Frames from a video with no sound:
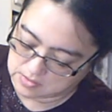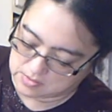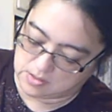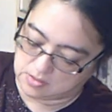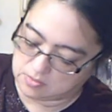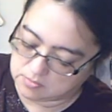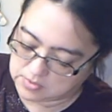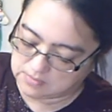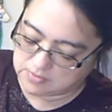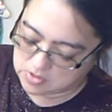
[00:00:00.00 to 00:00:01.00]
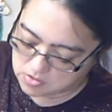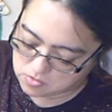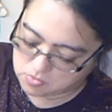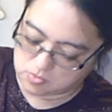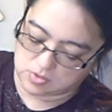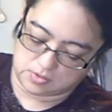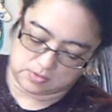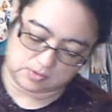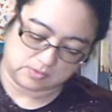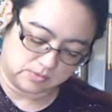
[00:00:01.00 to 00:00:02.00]
I don't even know,
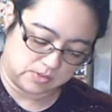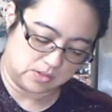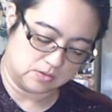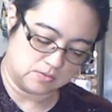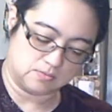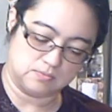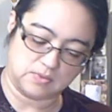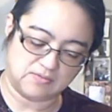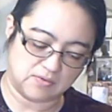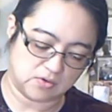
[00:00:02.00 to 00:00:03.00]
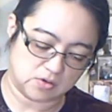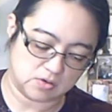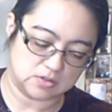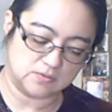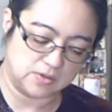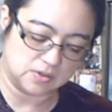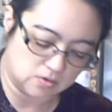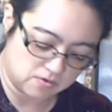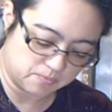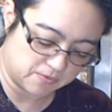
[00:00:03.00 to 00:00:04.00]
you know, I've never cooked a veal
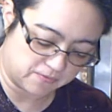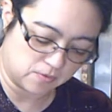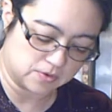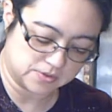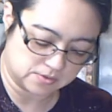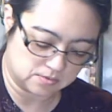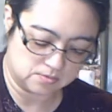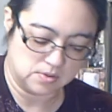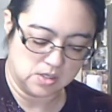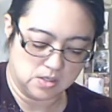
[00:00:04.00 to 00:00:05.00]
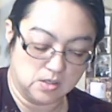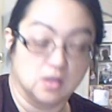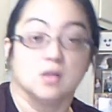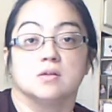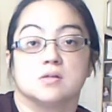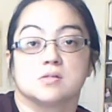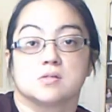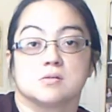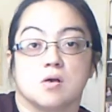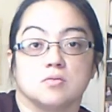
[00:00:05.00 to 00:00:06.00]
loaf before, so this is
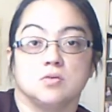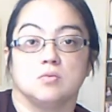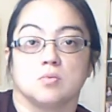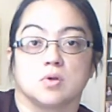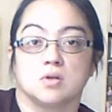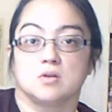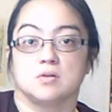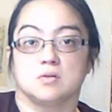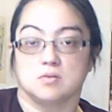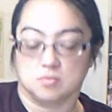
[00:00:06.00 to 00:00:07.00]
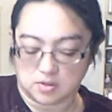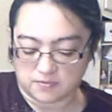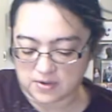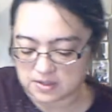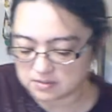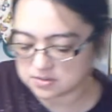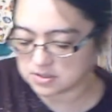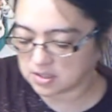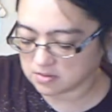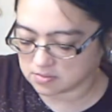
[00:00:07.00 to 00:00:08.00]
all new. We're gonna find out
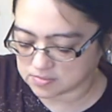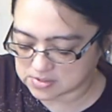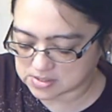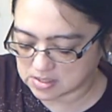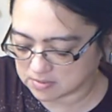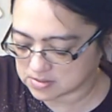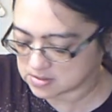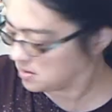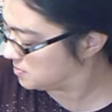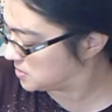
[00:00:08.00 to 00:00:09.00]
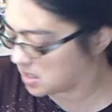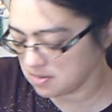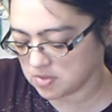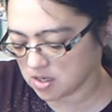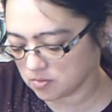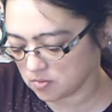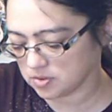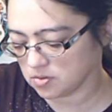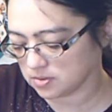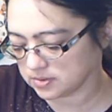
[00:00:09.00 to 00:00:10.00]
together and see how this comes. I'm not going to
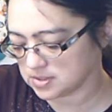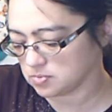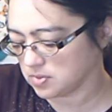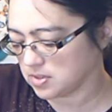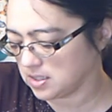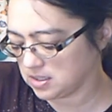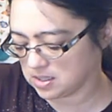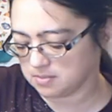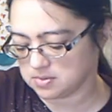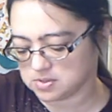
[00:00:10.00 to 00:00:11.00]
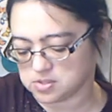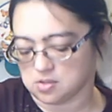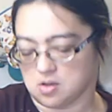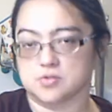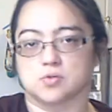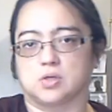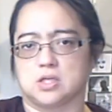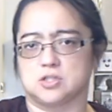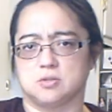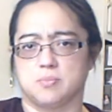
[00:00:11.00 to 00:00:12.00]
cook this with any kind of sauce or
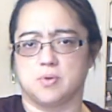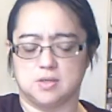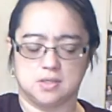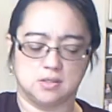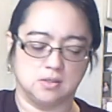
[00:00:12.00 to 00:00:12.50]
ketchup on it.